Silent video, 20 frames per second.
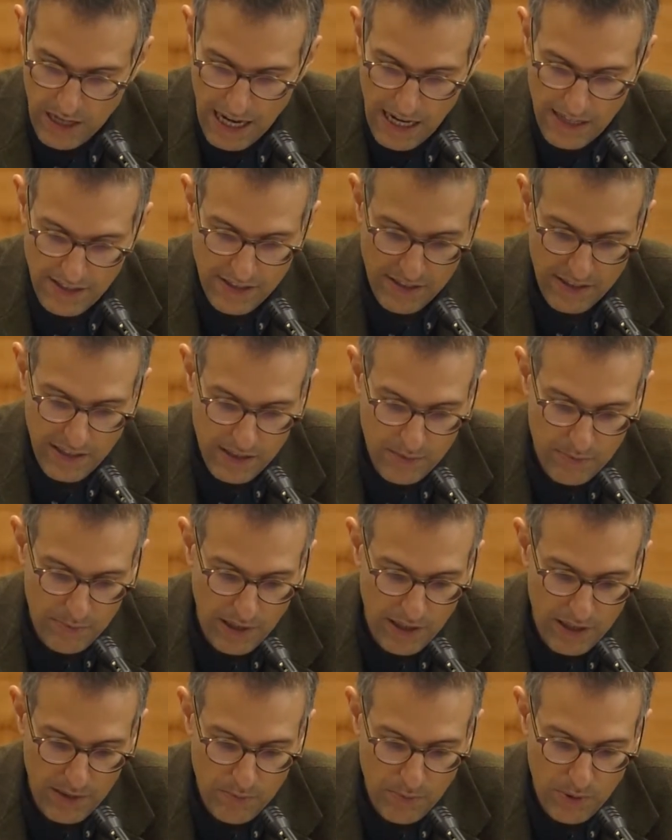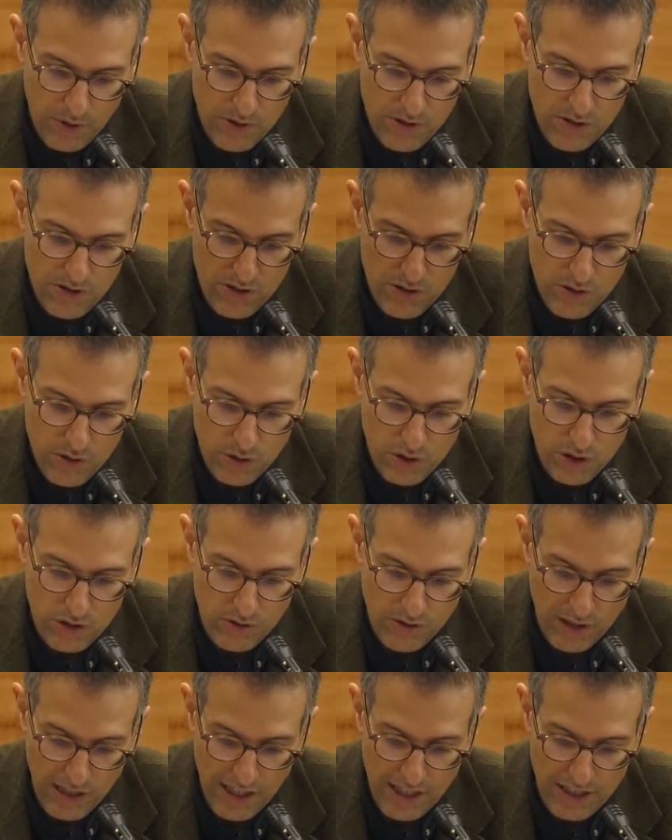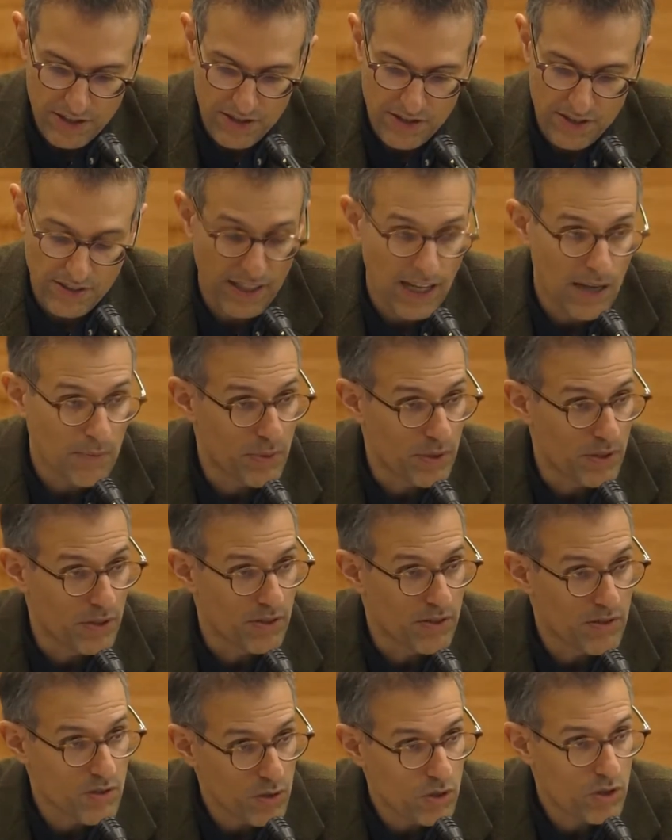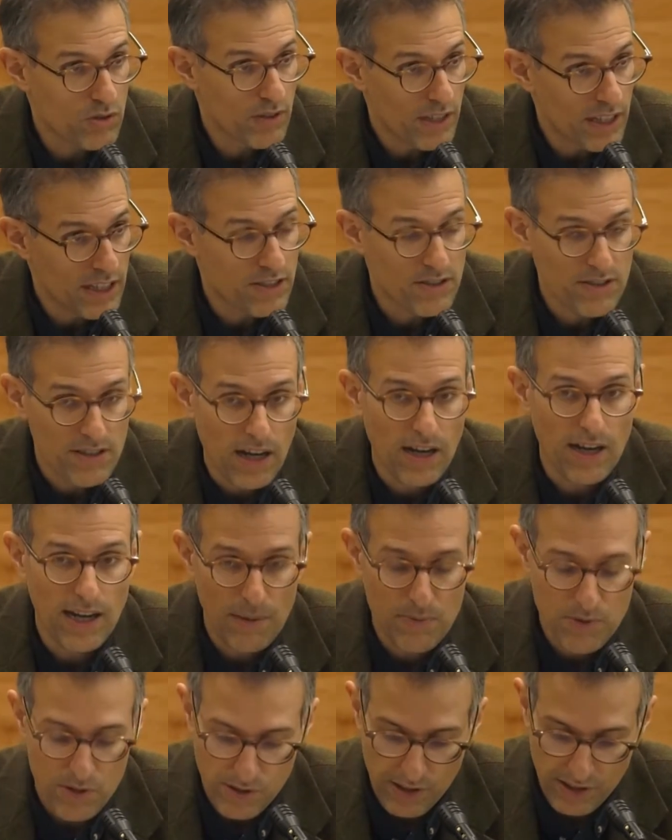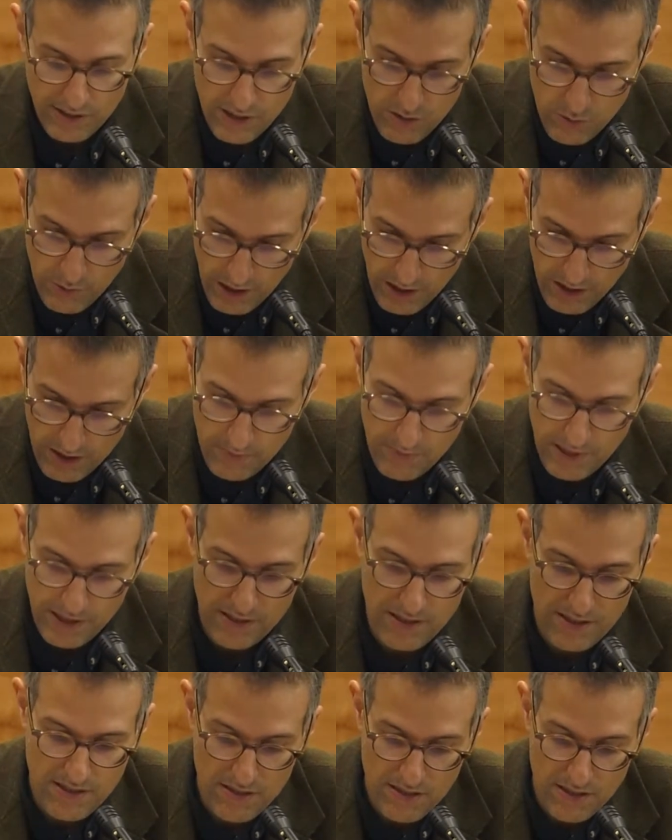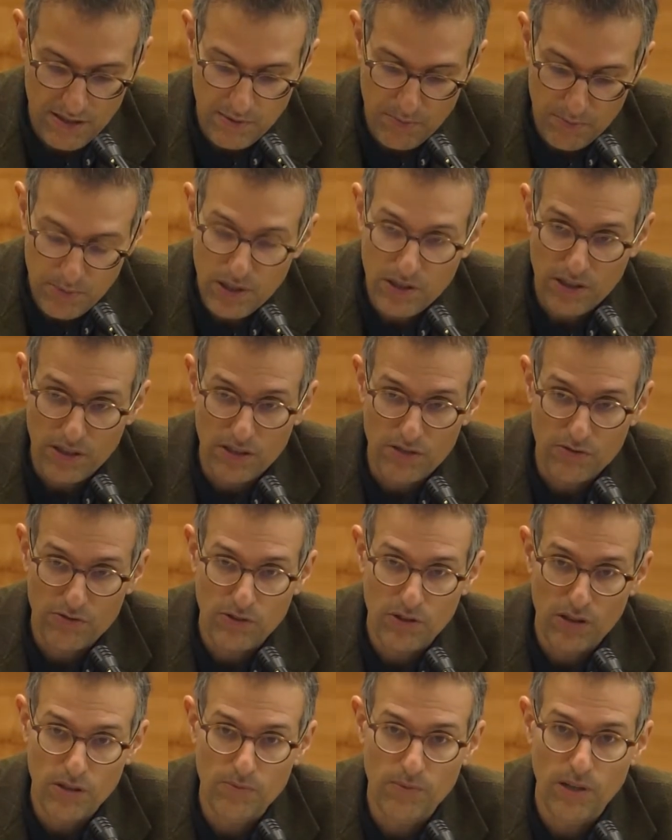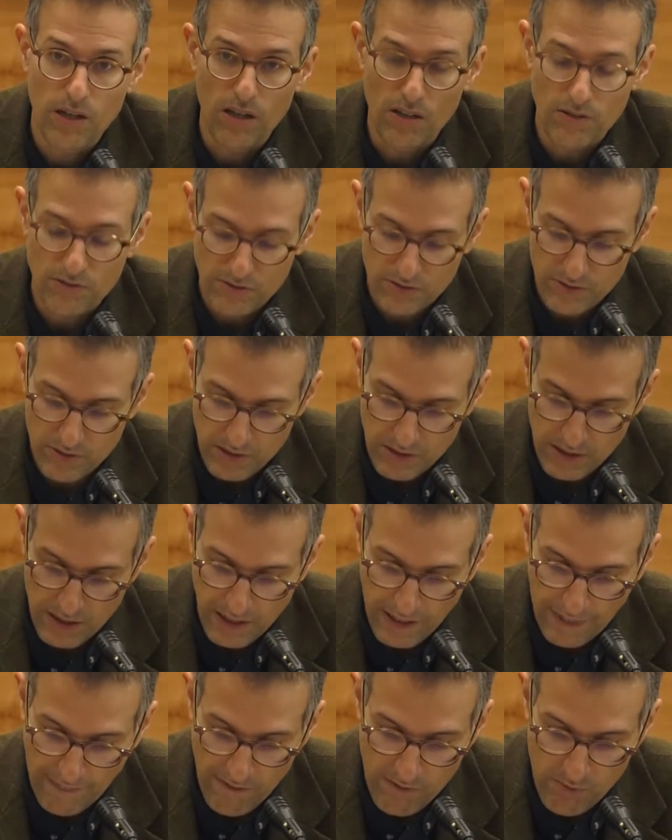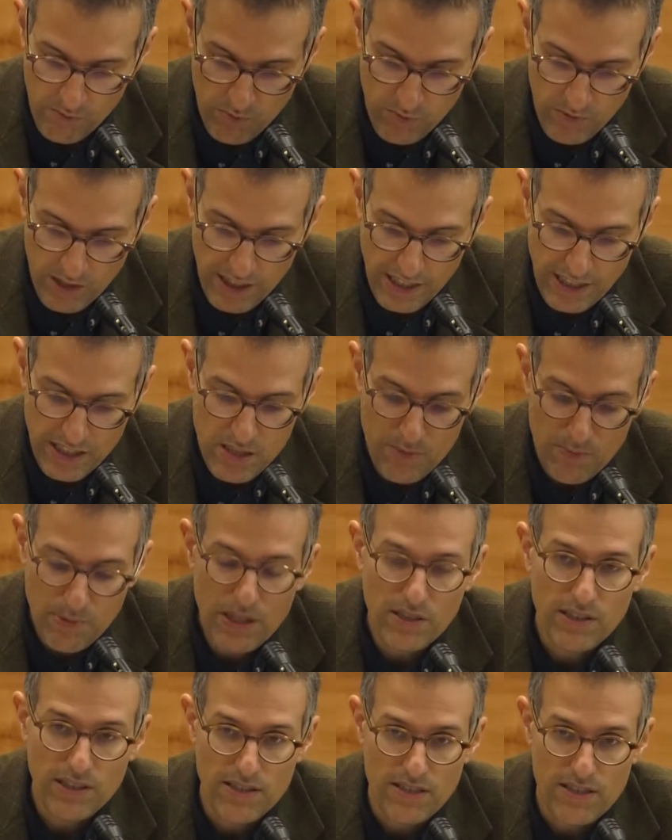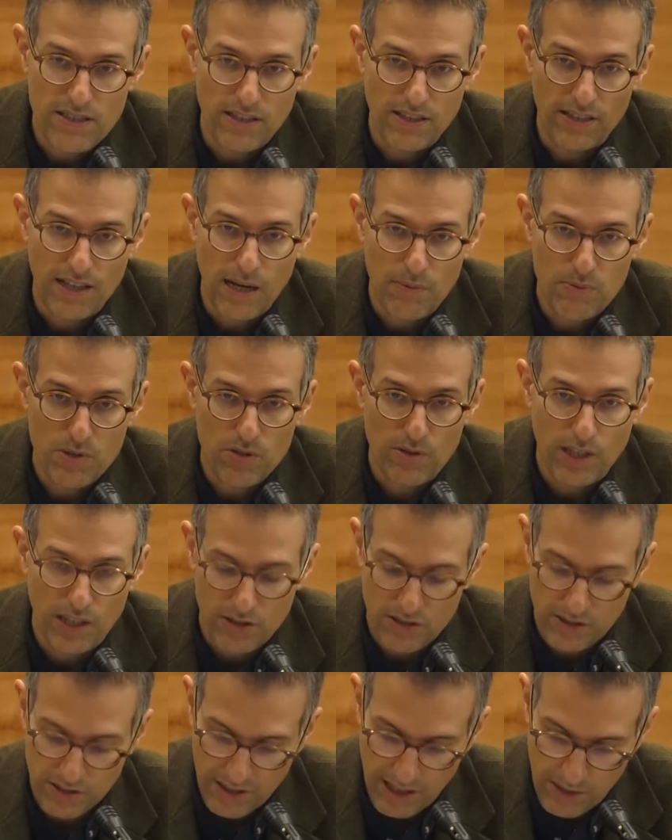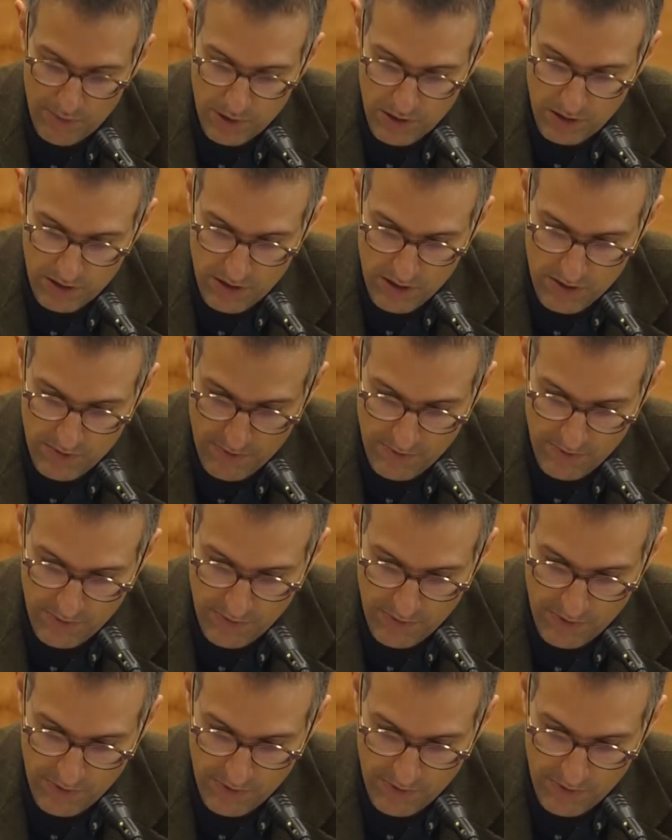alienated by impersonal social relations and capital. Social relations are abstract as well, but this is an empirical form of experiencing abstraction in capitalism.